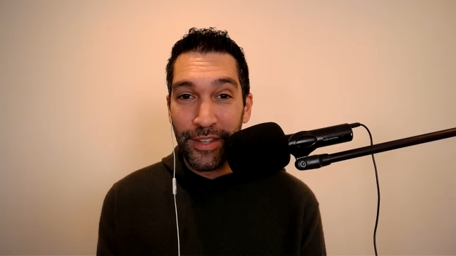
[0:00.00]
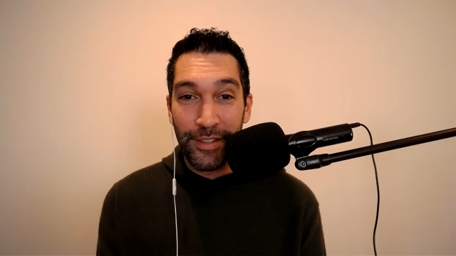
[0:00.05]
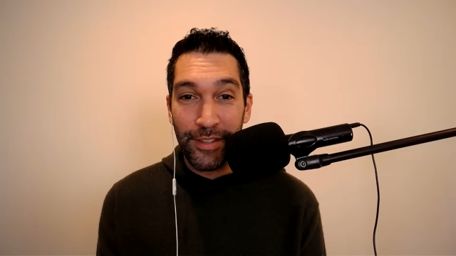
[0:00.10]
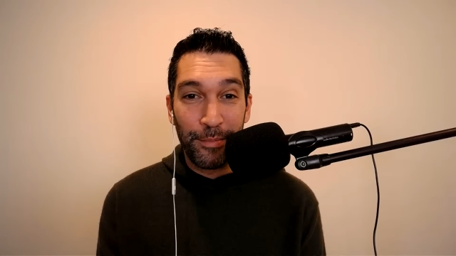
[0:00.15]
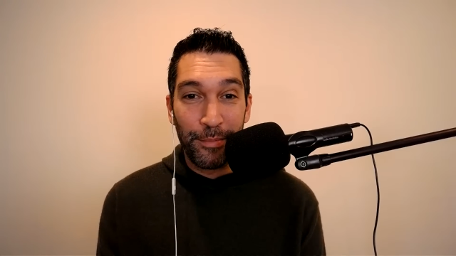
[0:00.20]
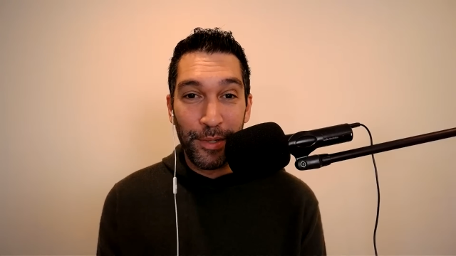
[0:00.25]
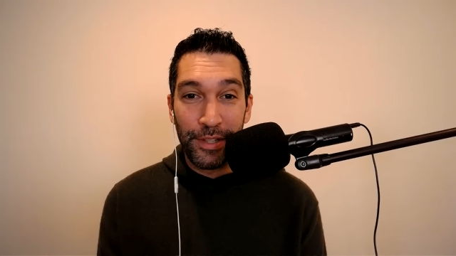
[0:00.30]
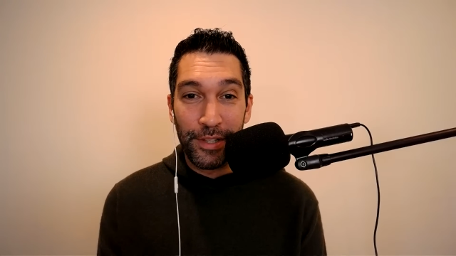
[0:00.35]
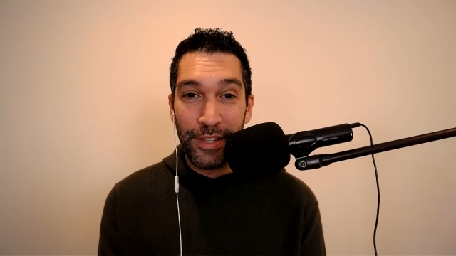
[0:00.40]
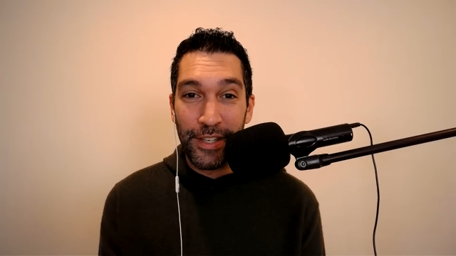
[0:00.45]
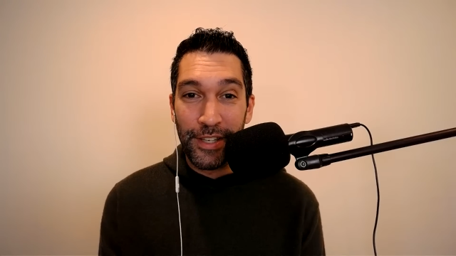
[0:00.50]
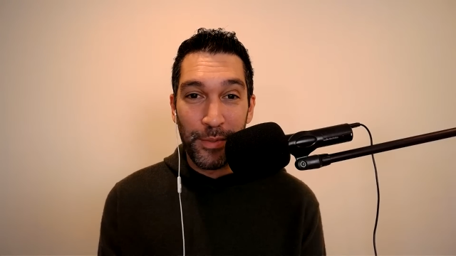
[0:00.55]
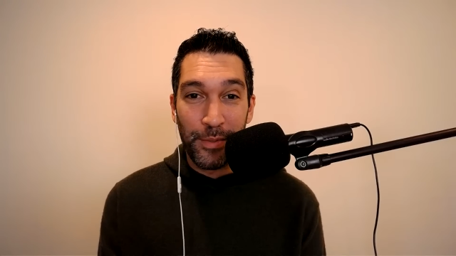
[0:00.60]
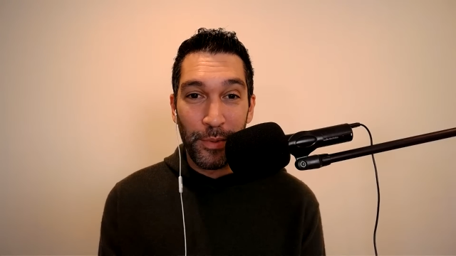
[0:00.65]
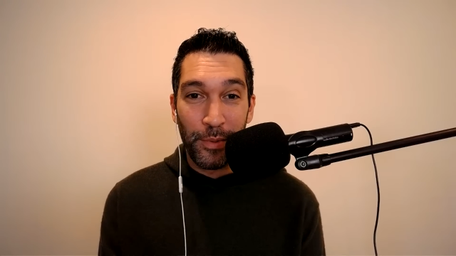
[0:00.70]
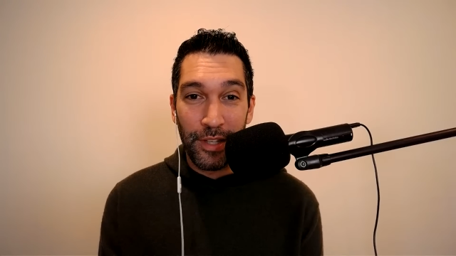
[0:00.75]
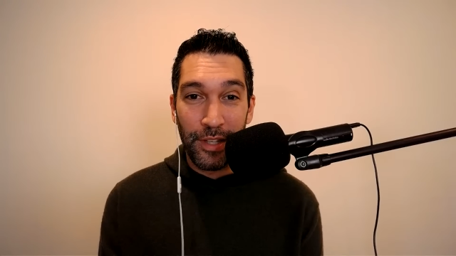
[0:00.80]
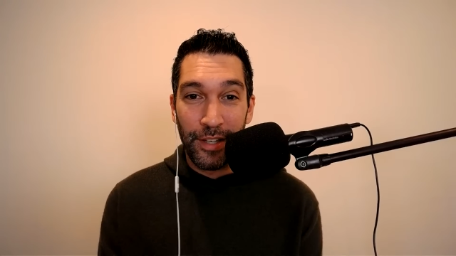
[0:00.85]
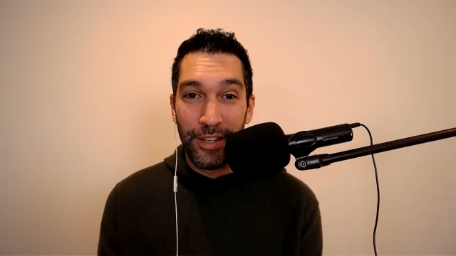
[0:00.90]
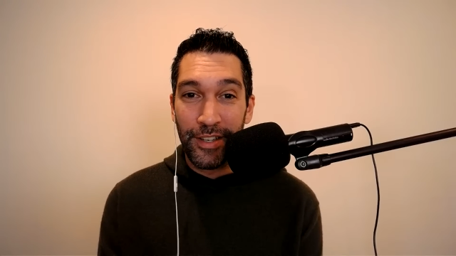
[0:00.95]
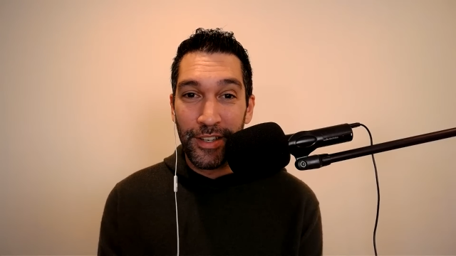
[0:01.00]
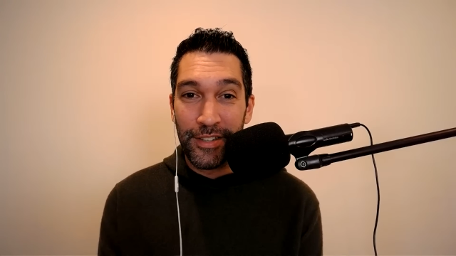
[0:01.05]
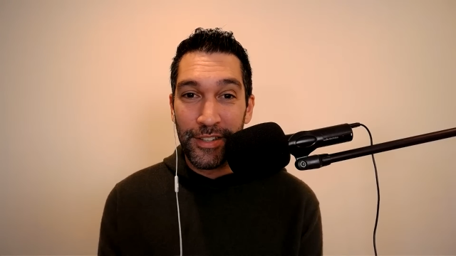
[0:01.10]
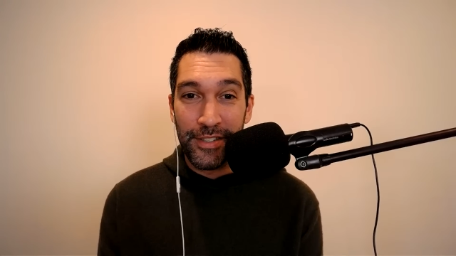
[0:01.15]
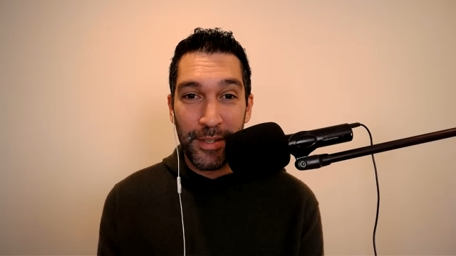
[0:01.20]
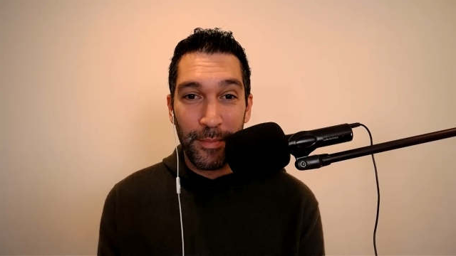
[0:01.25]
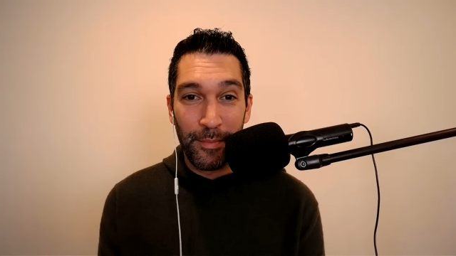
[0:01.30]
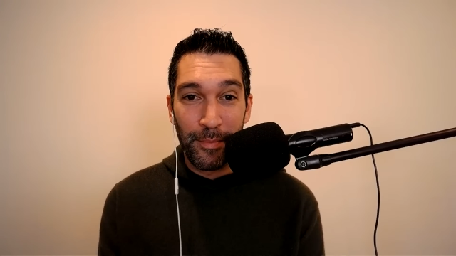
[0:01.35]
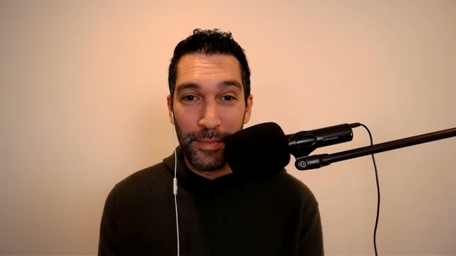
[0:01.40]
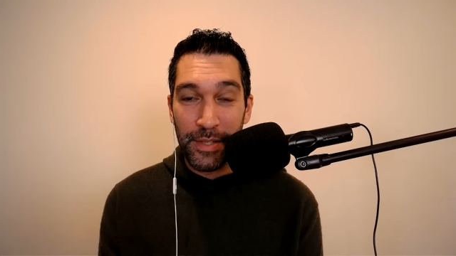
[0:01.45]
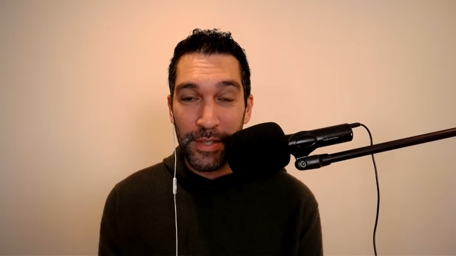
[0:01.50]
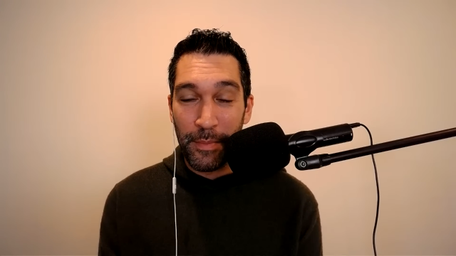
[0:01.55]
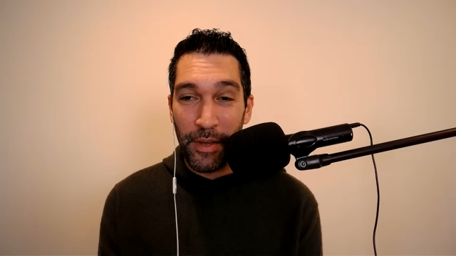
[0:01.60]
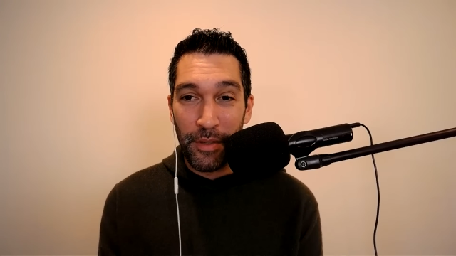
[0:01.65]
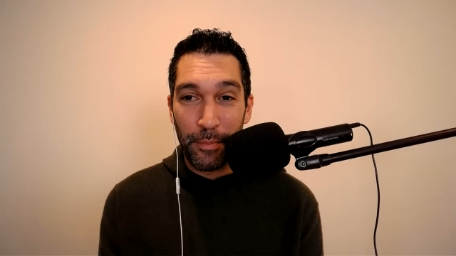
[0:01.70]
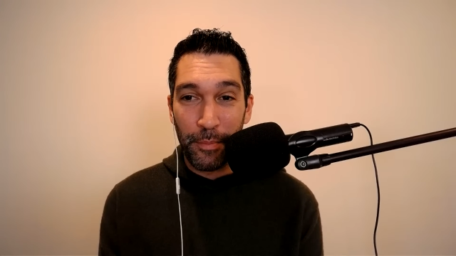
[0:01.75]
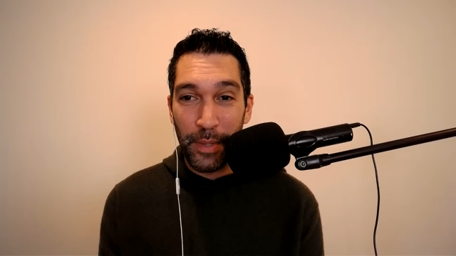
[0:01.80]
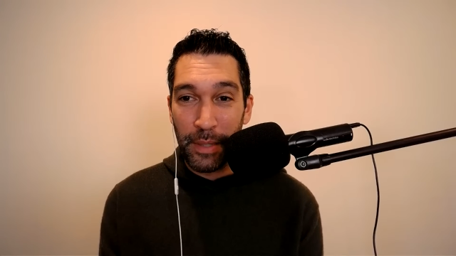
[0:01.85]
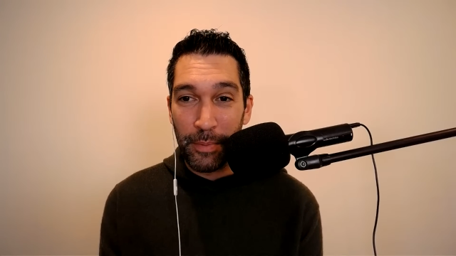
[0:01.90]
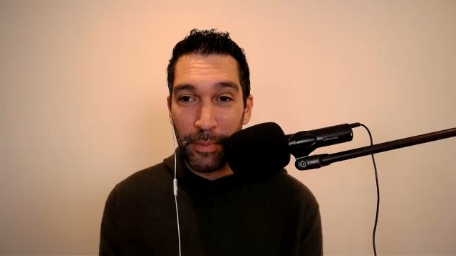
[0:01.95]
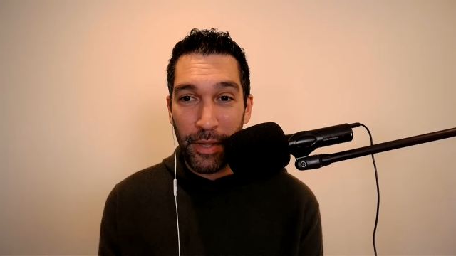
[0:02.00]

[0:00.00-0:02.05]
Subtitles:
with this with some other people.